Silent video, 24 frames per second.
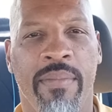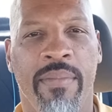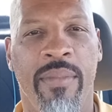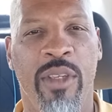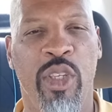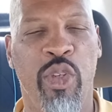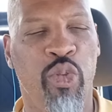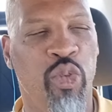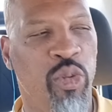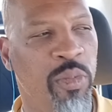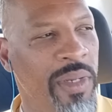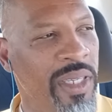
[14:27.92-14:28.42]

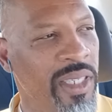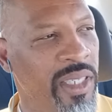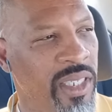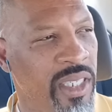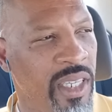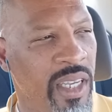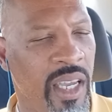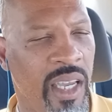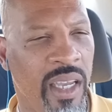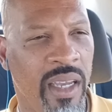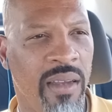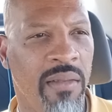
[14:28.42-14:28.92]
you will be
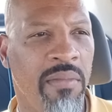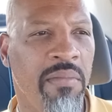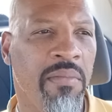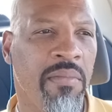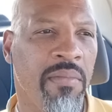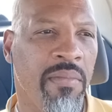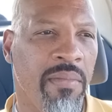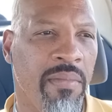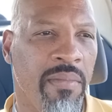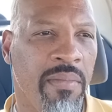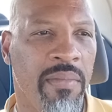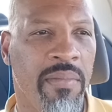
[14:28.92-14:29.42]
seeing
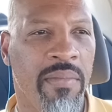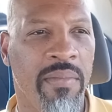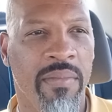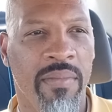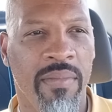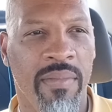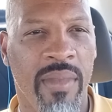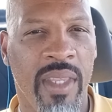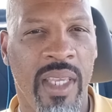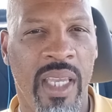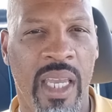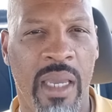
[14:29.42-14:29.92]

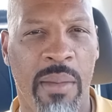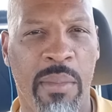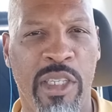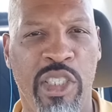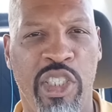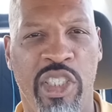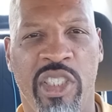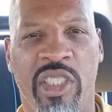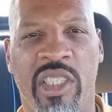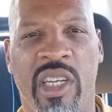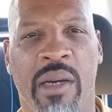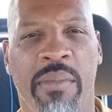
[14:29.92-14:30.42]

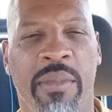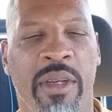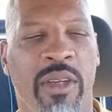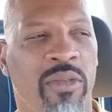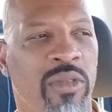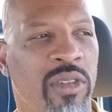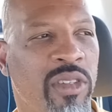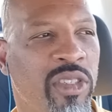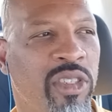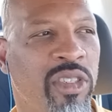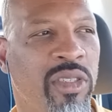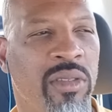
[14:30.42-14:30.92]
images coming
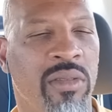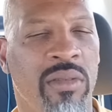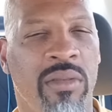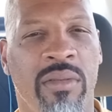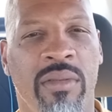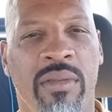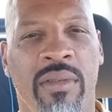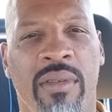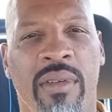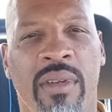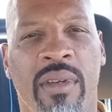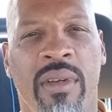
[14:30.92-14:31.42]
real
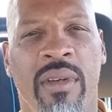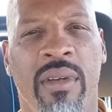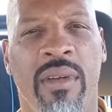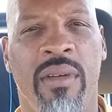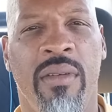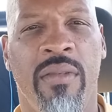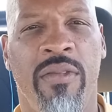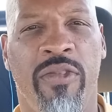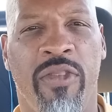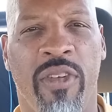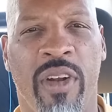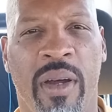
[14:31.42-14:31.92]
soon
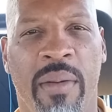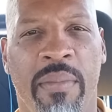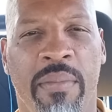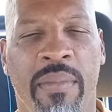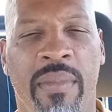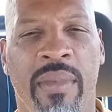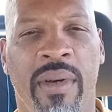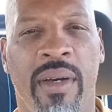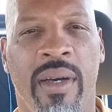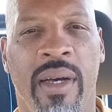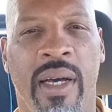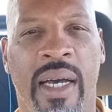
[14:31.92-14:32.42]

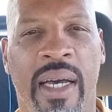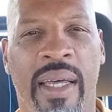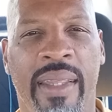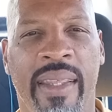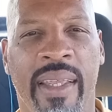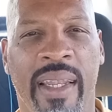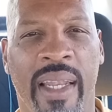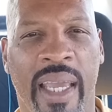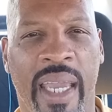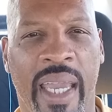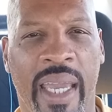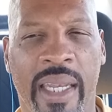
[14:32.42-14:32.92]
from the
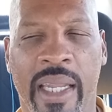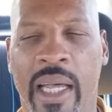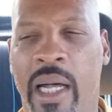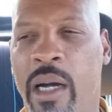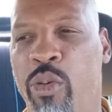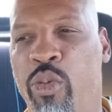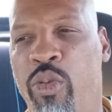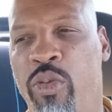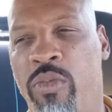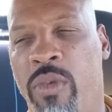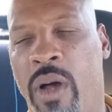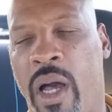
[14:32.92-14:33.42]
land.
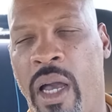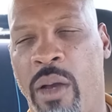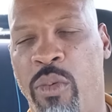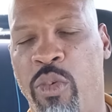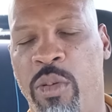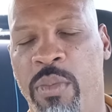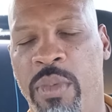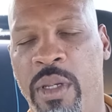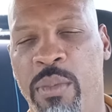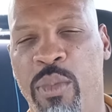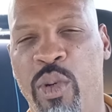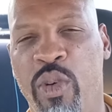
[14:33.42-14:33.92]
I
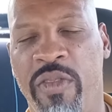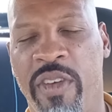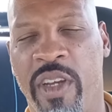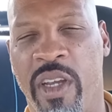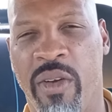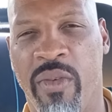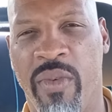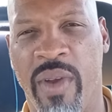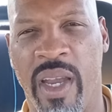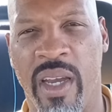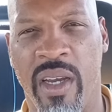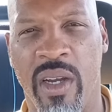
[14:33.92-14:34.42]
will be moving
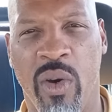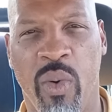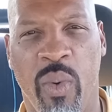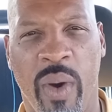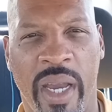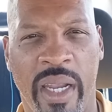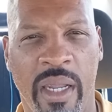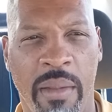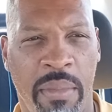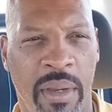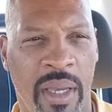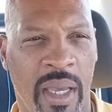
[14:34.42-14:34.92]
around
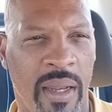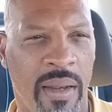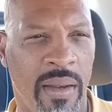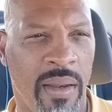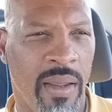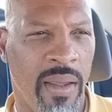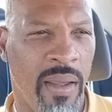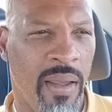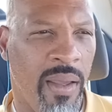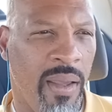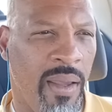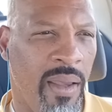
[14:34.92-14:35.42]
quite a bit,
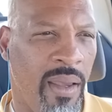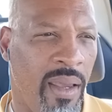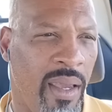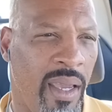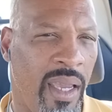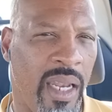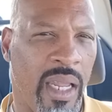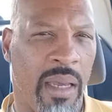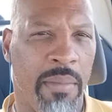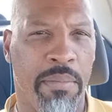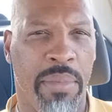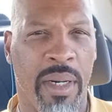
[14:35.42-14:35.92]

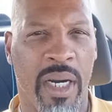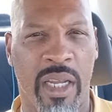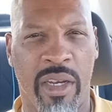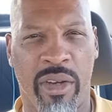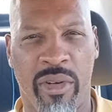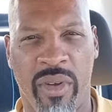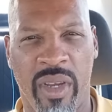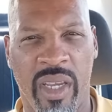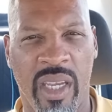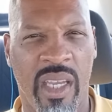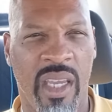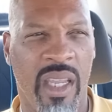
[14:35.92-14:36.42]
and I'm
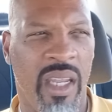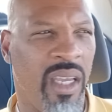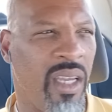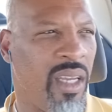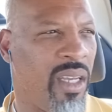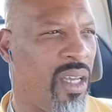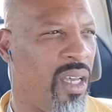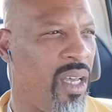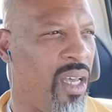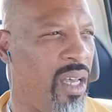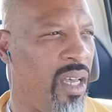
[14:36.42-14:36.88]
pondering getting